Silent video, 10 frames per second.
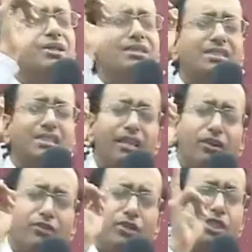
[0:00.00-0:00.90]
Instead
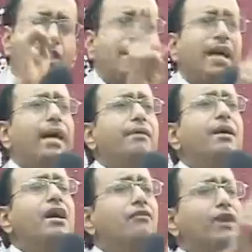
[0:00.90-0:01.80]
of your shame,
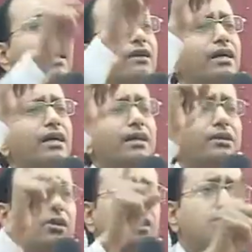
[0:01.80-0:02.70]
wherever
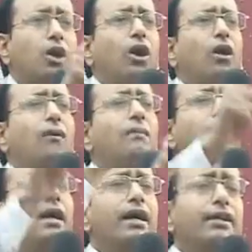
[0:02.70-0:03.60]
in your job,
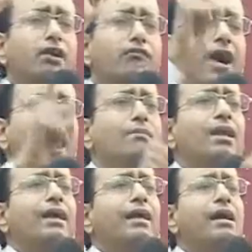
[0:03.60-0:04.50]
in your
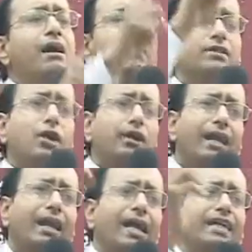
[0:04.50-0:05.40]
family, your
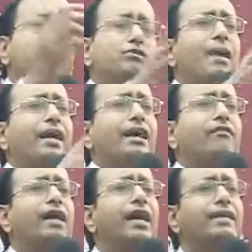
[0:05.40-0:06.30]
relatives might
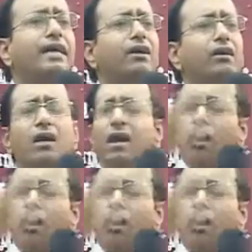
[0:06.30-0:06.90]
have hated her.